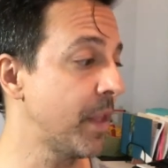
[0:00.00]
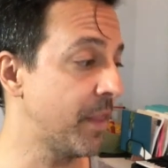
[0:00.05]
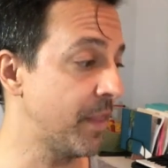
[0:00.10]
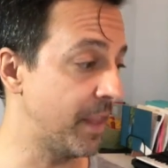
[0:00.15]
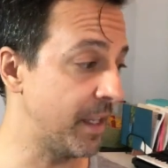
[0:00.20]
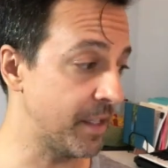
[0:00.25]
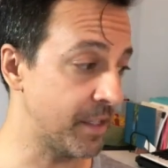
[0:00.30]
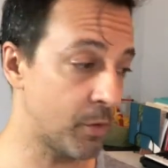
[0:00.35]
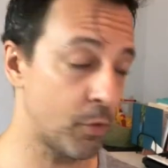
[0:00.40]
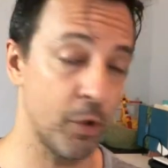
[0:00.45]

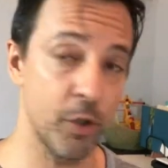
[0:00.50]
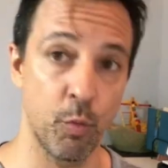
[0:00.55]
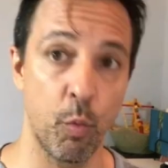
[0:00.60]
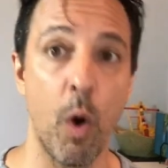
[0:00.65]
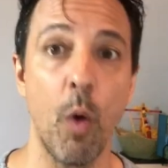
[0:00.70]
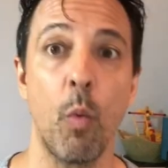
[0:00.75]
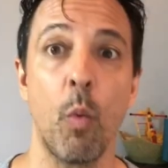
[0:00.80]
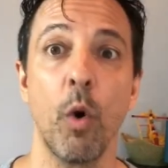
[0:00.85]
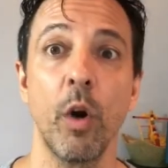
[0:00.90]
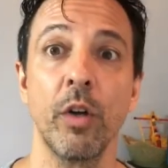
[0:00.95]
this is
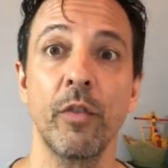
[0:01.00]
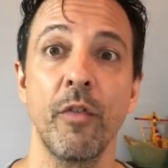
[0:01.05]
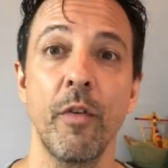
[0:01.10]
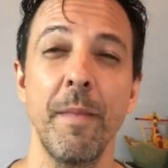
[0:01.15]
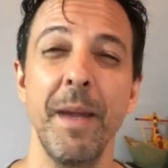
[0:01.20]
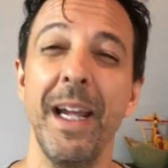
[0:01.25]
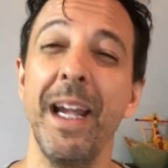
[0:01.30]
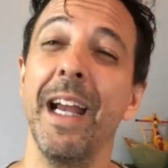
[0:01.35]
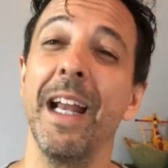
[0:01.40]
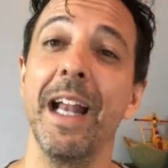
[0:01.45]
what worked for
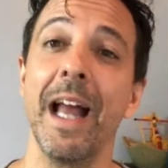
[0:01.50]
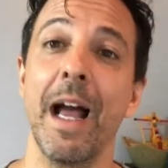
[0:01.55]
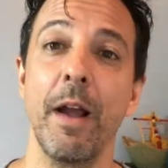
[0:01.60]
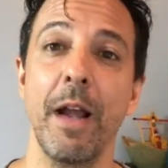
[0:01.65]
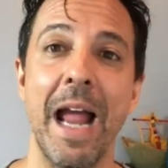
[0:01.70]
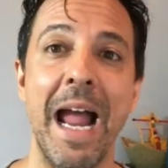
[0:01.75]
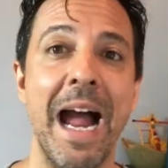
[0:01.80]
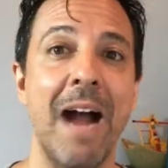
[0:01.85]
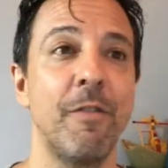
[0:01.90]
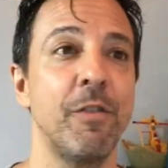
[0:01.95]
me, and I
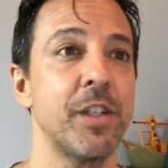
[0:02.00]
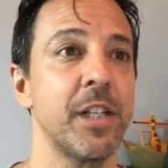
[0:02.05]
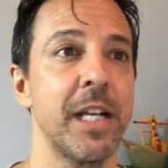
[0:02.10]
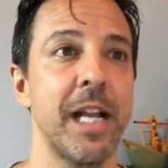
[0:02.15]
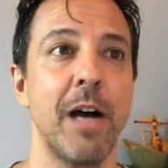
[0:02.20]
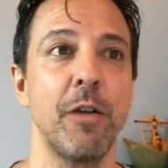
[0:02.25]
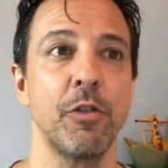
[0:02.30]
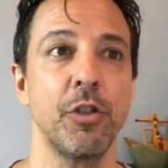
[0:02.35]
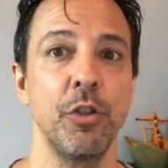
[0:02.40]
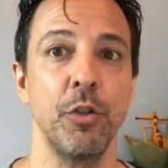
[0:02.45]
averaged it
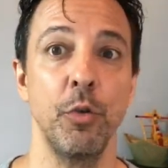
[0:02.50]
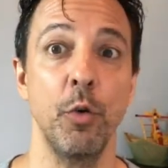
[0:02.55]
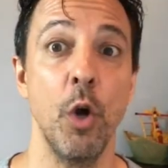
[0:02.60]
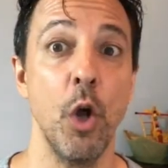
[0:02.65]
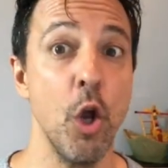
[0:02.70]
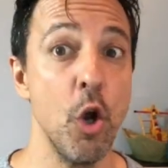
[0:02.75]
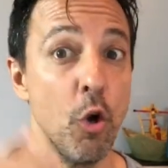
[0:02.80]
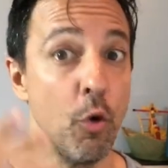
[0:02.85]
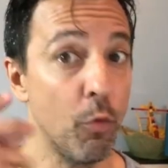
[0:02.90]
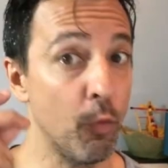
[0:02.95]
out to
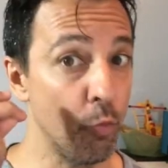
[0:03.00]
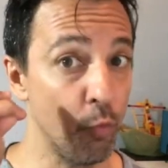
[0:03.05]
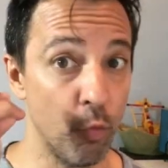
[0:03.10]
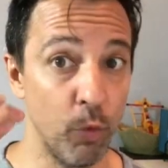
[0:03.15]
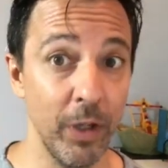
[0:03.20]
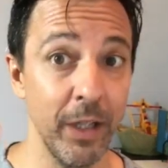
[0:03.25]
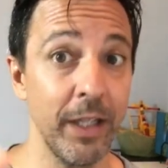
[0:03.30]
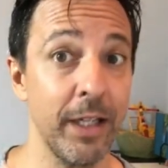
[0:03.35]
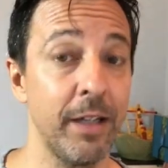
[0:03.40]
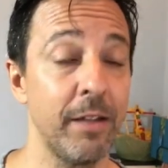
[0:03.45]

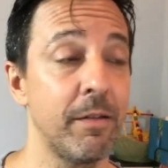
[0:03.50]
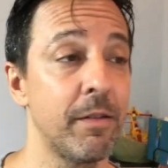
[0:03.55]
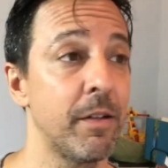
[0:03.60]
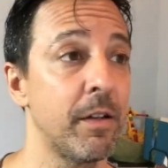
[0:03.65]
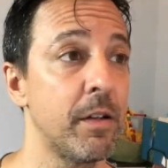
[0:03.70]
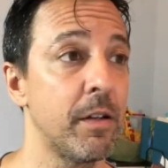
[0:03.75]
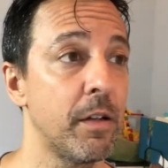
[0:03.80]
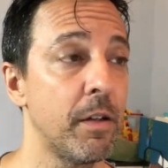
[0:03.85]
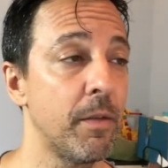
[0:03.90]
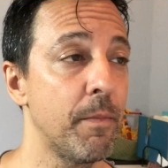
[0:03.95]
really
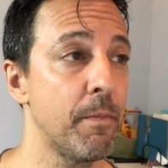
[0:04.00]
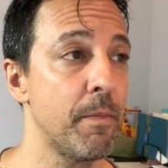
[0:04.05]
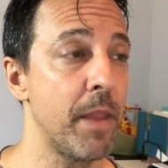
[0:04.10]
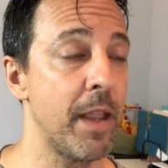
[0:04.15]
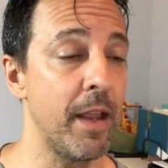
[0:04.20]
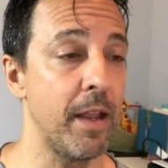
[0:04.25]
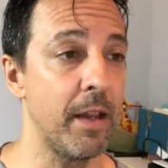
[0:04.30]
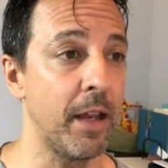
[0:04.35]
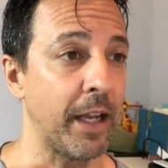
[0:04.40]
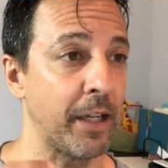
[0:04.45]

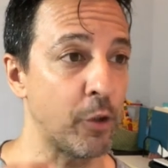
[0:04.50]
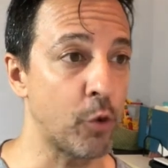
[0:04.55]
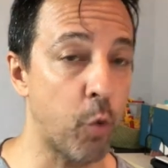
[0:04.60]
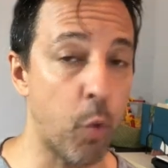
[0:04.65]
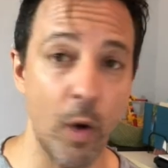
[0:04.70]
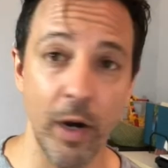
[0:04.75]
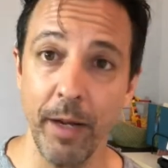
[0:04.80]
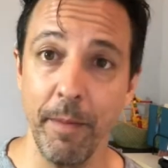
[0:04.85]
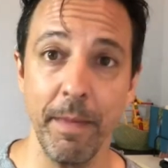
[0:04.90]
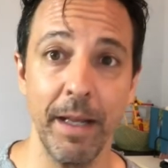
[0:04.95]
like
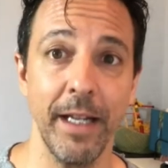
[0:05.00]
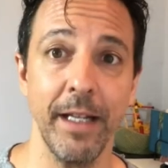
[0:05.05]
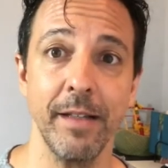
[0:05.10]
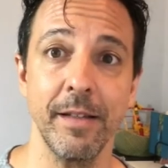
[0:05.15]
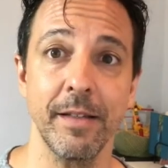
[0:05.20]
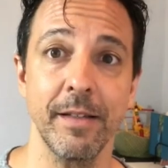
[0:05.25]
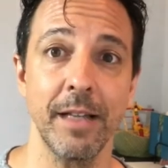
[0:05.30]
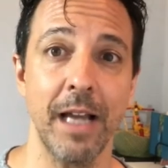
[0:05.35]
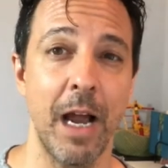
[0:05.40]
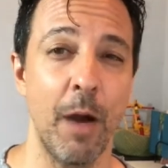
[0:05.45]
20
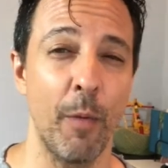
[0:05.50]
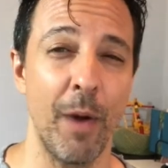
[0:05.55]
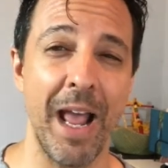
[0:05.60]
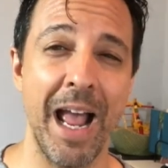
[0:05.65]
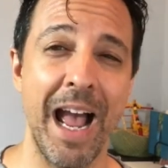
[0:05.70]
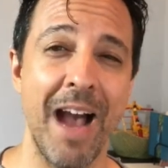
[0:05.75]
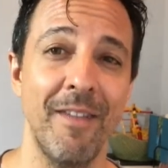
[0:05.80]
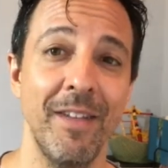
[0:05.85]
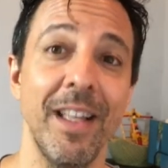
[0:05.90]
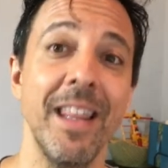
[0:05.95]
minutes. I would
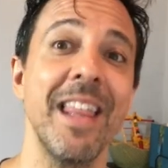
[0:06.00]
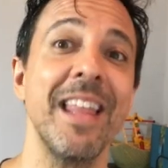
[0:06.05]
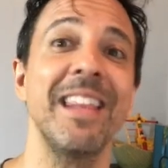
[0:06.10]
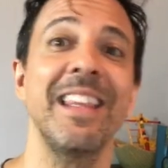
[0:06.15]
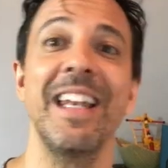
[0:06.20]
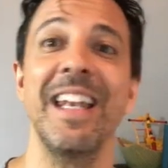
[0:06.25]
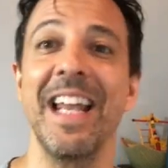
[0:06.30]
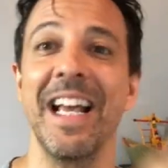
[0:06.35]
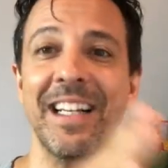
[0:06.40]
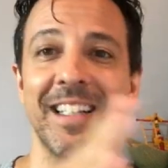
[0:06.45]
have it, then
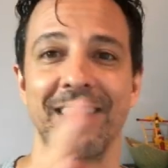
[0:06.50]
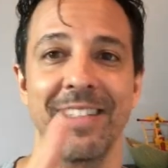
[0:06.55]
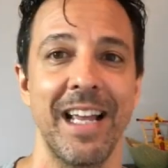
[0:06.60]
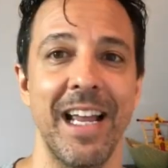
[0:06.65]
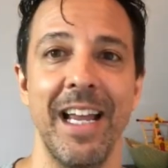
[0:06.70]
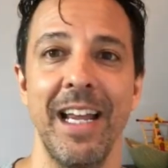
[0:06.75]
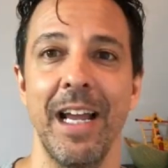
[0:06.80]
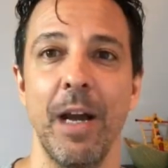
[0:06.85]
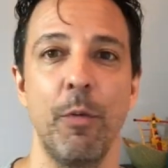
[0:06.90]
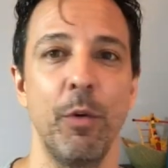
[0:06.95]
the next
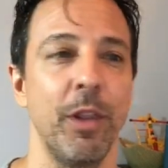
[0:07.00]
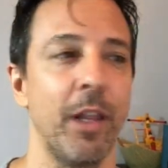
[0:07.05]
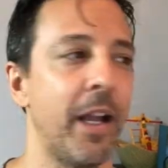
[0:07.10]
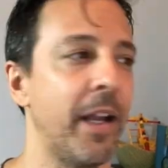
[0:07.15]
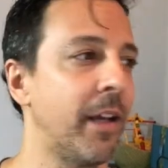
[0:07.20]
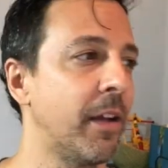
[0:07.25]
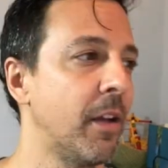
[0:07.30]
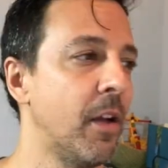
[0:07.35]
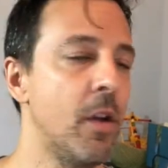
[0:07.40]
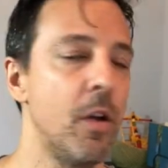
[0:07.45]
day I would
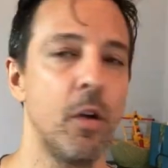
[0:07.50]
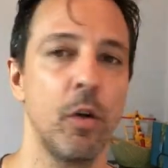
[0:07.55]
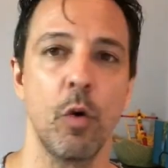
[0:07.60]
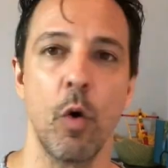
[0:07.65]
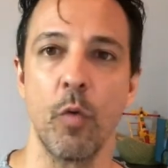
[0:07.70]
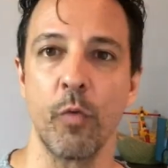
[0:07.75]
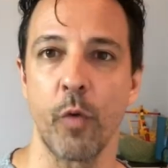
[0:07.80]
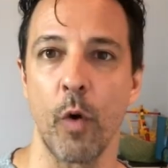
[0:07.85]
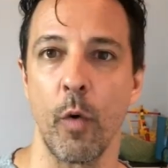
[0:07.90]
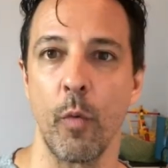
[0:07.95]
like
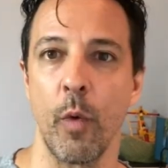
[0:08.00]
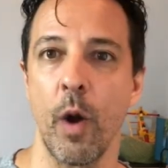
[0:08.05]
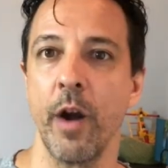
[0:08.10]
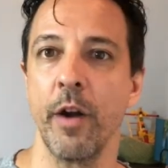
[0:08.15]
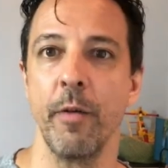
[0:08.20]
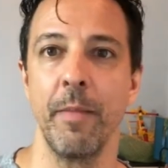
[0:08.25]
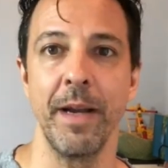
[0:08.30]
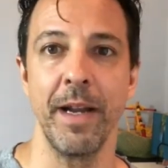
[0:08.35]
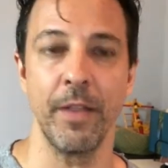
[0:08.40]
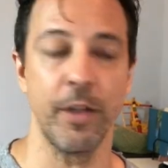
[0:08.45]
go for a run
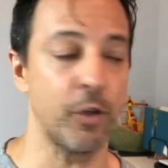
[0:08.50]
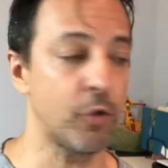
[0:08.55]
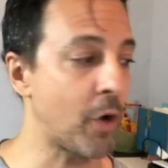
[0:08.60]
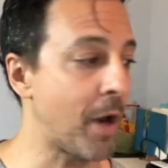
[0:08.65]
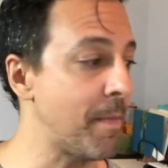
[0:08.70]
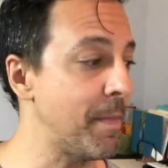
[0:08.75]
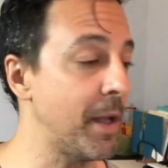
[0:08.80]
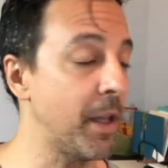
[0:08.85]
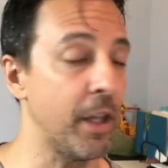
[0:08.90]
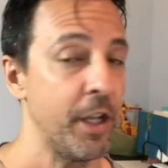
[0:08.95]
or be on the
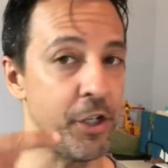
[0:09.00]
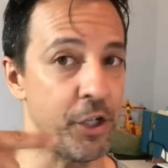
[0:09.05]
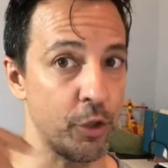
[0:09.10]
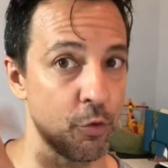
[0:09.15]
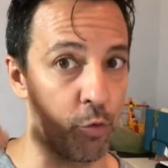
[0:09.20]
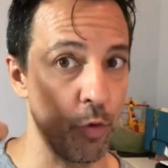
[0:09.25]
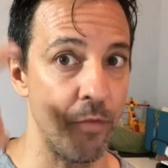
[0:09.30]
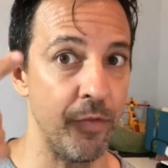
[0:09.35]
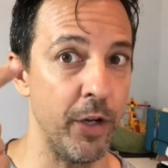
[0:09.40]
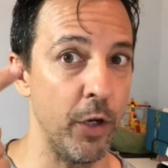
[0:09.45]
treadmill and
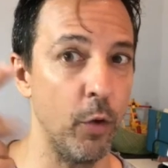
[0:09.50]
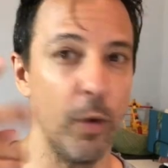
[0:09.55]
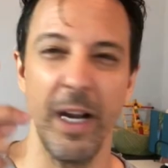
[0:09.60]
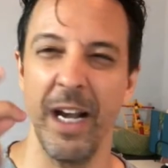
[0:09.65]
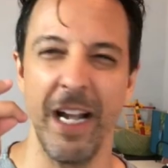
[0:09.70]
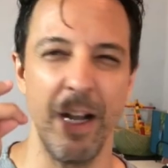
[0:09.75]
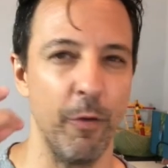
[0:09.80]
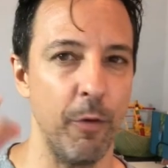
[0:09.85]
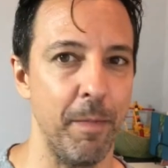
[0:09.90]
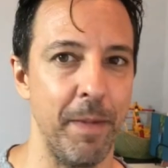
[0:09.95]
just review it,
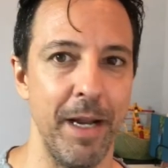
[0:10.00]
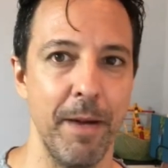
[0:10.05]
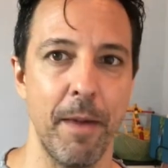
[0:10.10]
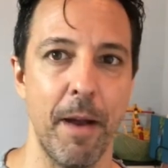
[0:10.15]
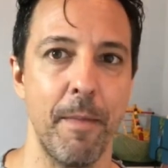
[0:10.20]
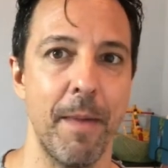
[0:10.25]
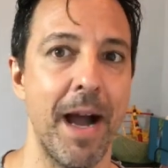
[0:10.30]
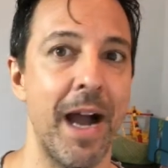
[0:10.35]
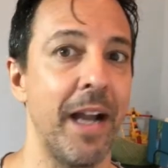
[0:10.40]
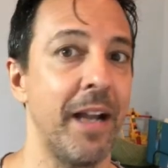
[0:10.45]
and it would be in
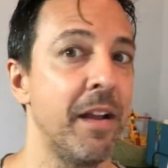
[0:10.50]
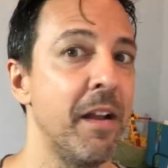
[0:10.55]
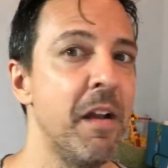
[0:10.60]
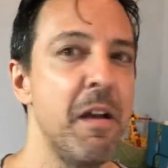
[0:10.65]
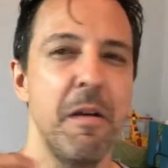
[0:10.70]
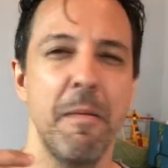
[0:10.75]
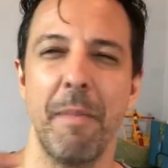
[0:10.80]
my mind.